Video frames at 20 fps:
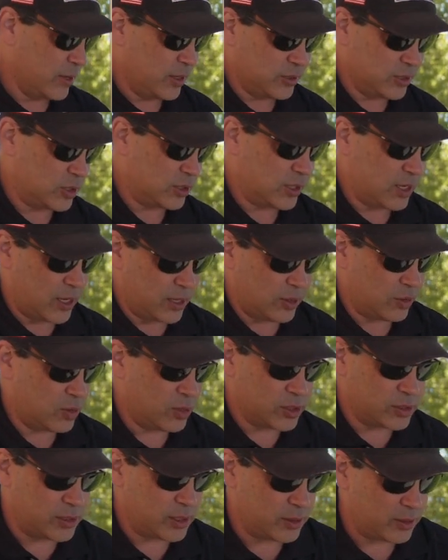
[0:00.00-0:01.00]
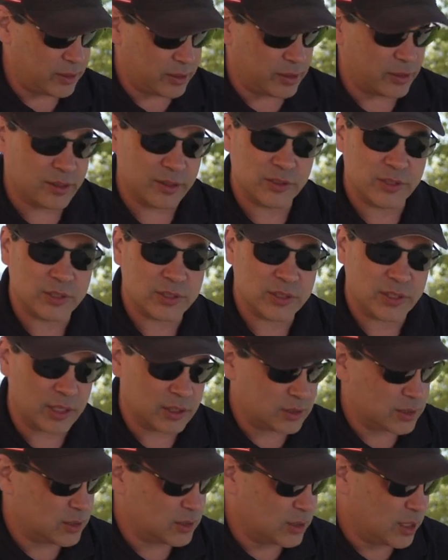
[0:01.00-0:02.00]
just kind of hooked in here to just
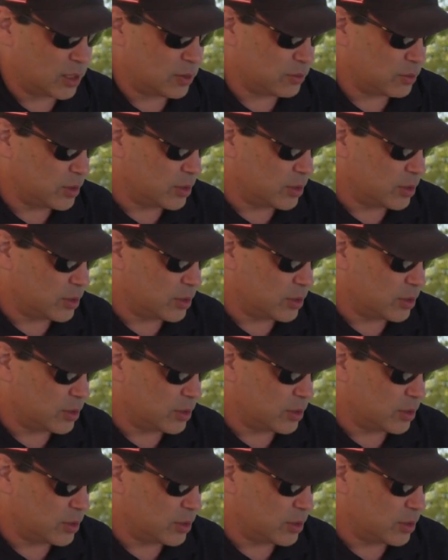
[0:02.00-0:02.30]
test this out.